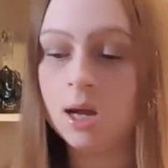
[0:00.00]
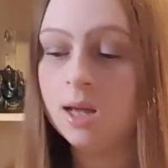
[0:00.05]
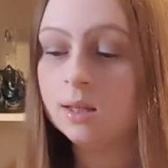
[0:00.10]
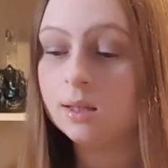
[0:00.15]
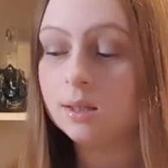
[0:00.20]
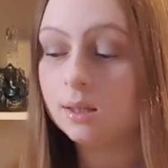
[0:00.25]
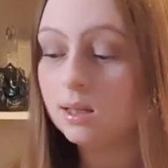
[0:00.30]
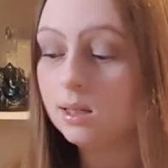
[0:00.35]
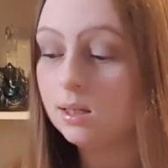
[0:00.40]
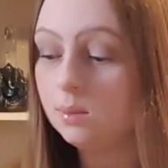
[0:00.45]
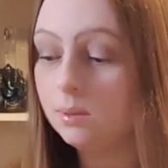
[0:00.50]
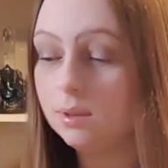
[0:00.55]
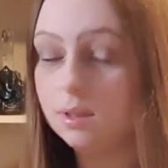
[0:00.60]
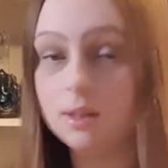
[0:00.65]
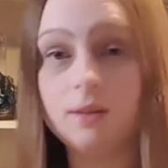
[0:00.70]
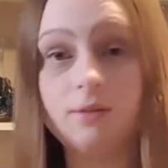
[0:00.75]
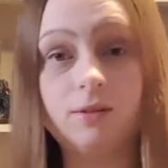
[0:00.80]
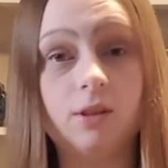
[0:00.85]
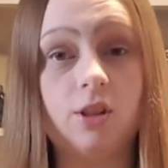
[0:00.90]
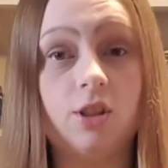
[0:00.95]
So these were
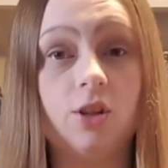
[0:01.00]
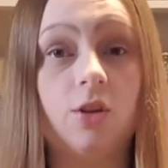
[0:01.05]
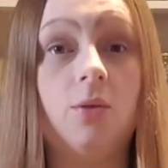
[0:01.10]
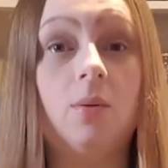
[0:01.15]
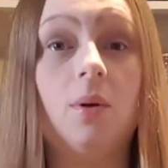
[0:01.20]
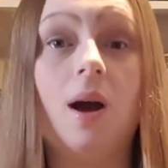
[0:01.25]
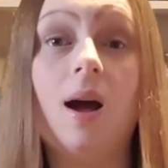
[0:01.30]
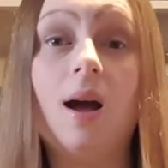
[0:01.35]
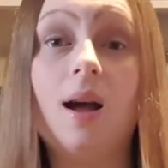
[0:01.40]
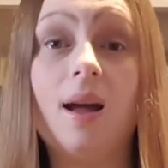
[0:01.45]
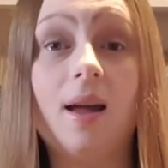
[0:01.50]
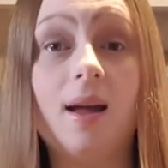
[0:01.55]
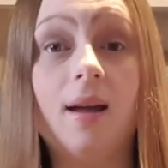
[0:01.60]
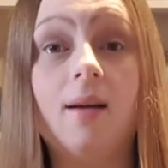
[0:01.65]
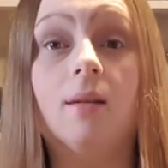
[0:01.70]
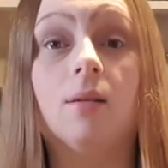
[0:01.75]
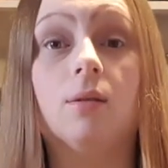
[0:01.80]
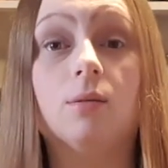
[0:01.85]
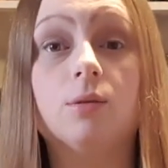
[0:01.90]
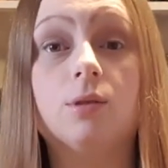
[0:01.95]
delivered to our
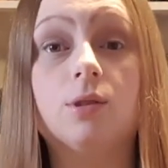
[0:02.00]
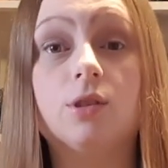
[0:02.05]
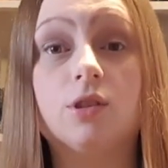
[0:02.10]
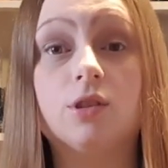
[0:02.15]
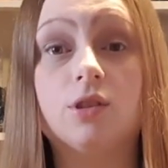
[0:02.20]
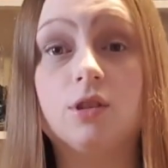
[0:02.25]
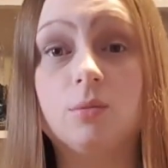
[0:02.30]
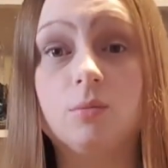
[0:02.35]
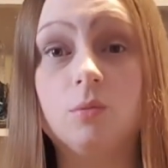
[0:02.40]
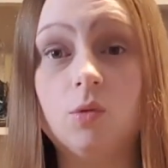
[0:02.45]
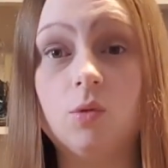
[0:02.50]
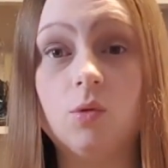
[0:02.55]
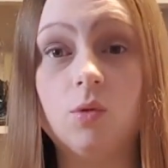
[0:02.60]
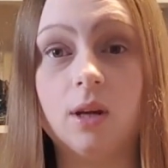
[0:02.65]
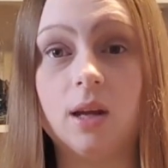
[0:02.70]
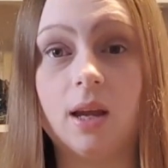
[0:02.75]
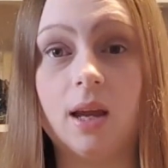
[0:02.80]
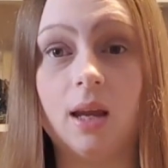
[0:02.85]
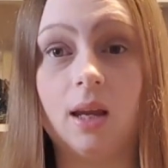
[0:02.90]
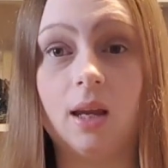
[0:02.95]
house this
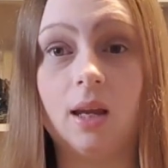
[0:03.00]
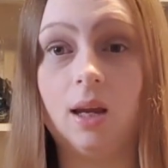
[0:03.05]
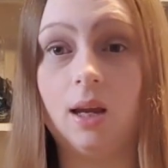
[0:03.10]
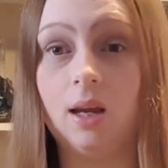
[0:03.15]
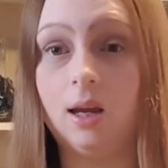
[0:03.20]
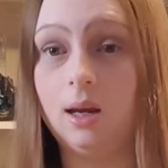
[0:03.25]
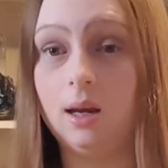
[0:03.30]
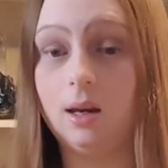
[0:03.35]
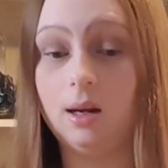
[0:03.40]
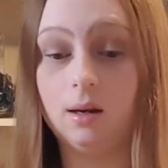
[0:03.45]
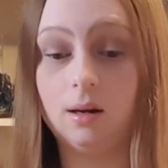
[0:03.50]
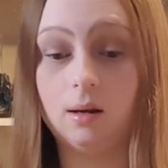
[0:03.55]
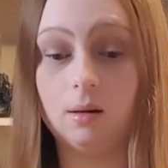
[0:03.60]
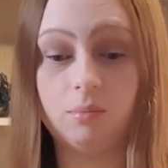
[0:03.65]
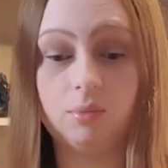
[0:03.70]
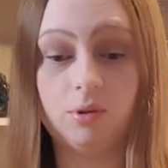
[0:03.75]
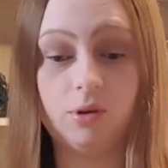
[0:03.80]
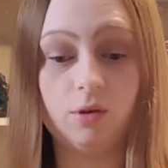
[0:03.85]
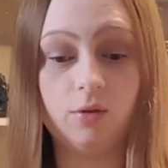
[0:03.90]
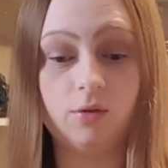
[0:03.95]
morning in
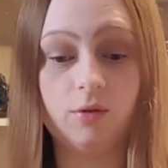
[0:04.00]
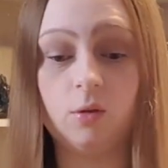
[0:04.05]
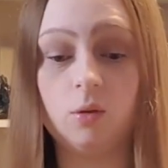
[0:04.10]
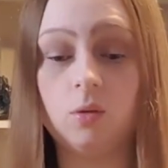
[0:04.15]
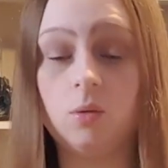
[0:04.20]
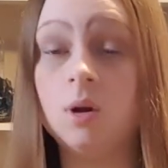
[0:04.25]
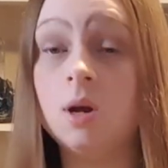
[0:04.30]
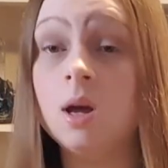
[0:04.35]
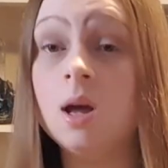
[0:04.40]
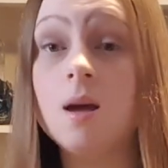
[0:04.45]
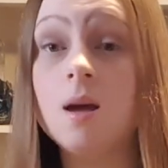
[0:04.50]
beautiful